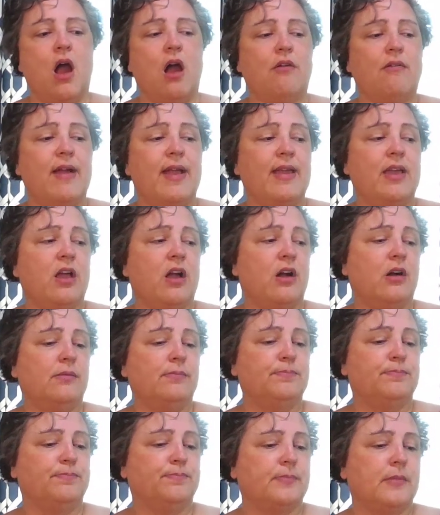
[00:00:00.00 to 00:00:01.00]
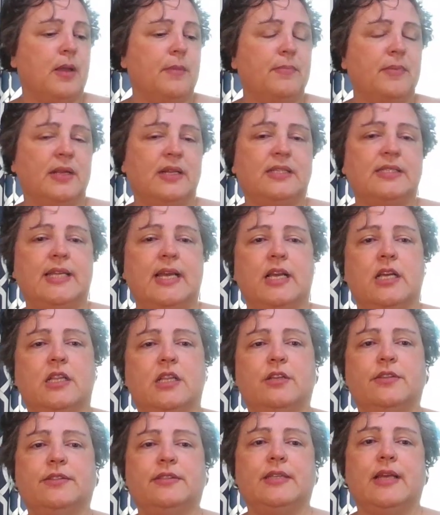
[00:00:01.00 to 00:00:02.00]
All right, y'all. I'm gonna take a
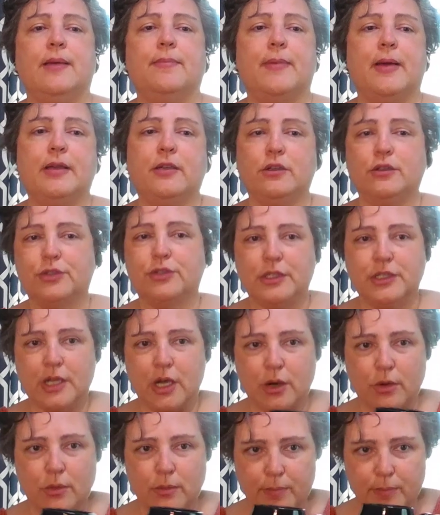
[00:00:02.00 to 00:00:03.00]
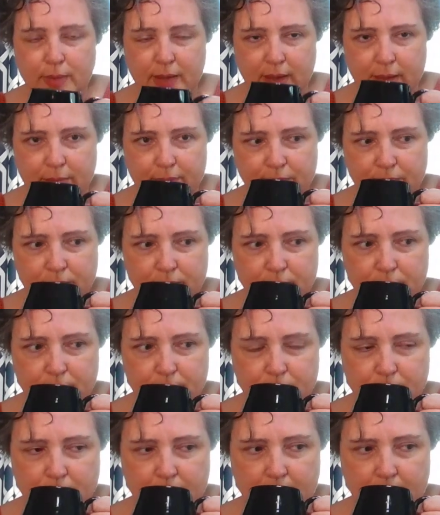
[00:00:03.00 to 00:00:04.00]
little sip. I usually don't, but
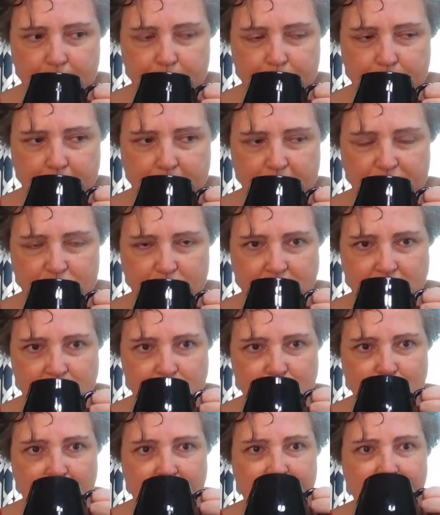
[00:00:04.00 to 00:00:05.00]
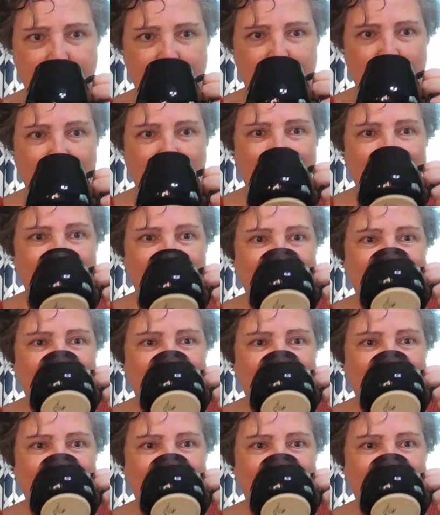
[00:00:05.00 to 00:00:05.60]
I'm, my voice is cracking.